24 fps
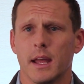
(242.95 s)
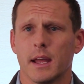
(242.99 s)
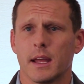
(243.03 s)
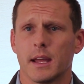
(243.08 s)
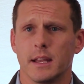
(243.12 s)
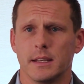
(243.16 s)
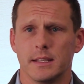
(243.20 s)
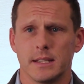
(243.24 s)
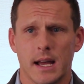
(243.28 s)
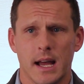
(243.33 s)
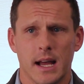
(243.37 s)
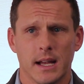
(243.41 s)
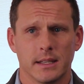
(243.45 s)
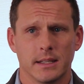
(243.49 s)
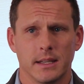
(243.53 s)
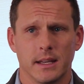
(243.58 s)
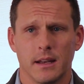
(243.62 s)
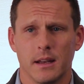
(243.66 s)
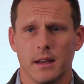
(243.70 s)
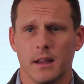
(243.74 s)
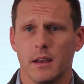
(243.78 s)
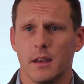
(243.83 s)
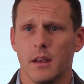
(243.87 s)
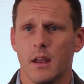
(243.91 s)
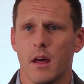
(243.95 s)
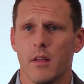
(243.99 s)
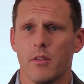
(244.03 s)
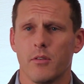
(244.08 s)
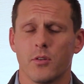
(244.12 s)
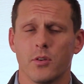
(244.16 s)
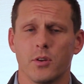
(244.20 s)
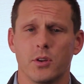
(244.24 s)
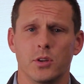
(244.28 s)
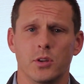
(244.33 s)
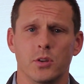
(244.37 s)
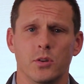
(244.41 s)
Catoctin,
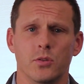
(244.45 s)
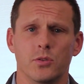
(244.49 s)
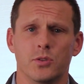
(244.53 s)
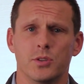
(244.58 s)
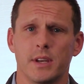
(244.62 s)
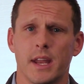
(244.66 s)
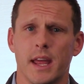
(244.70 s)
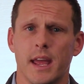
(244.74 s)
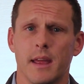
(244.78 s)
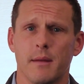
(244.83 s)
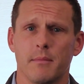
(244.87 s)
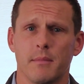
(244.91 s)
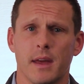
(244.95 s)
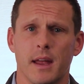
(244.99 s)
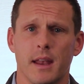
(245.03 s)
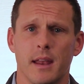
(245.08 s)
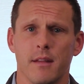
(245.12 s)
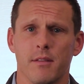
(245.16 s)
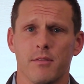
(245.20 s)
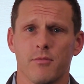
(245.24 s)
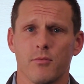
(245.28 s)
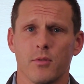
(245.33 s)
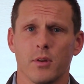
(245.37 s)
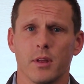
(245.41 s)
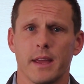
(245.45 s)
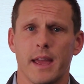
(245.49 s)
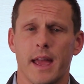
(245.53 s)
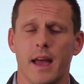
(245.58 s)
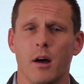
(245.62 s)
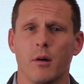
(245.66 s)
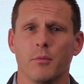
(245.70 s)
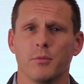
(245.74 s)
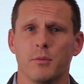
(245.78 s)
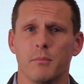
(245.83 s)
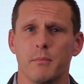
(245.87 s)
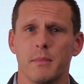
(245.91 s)
another huge name that has really
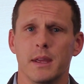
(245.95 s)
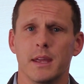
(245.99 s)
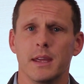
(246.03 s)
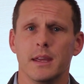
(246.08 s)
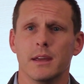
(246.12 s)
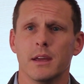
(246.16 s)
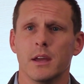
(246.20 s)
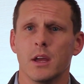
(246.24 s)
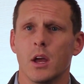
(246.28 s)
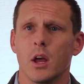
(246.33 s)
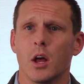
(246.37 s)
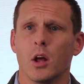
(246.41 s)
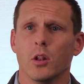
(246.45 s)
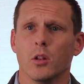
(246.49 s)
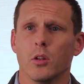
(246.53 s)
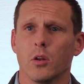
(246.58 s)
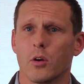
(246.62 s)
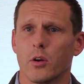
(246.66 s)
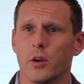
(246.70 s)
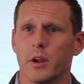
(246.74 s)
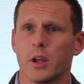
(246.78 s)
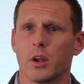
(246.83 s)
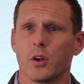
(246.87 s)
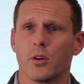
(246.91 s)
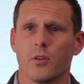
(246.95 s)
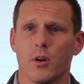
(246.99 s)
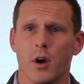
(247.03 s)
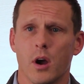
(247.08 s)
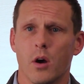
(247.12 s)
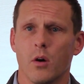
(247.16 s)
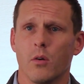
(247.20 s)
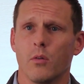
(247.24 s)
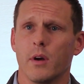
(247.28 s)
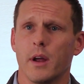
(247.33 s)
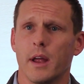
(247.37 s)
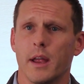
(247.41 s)
helped me learn and
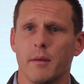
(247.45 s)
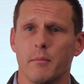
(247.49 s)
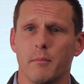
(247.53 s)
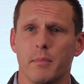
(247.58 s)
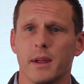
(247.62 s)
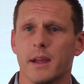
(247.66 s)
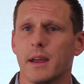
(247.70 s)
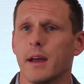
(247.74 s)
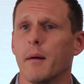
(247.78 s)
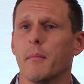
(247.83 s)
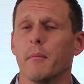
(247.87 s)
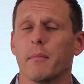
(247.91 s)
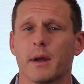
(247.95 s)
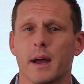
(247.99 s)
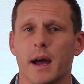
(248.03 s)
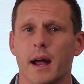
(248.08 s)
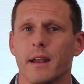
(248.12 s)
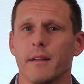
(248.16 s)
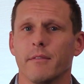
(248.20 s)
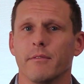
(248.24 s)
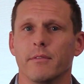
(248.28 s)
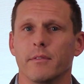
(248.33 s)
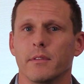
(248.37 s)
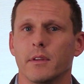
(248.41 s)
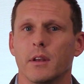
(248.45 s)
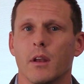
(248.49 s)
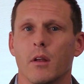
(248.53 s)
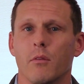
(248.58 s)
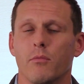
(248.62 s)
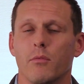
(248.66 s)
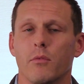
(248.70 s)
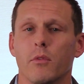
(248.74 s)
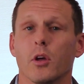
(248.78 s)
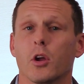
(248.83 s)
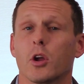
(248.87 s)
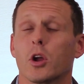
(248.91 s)
grow and become kind
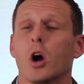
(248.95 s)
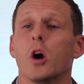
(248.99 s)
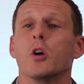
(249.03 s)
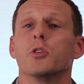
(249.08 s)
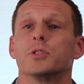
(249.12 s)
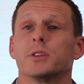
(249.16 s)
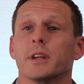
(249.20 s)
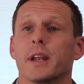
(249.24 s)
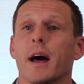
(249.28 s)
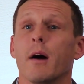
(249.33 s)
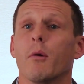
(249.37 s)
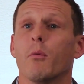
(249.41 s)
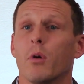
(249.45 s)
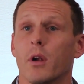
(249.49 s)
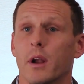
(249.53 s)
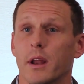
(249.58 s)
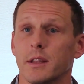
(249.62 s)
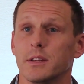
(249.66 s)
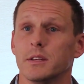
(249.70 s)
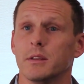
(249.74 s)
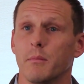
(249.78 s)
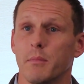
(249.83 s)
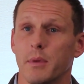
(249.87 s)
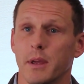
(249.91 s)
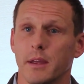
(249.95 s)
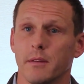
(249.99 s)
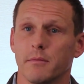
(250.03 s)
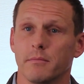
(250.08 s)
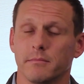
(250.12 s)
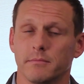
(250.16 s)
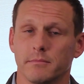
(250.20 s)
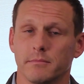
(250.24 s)
of, the coach that I wanted to be.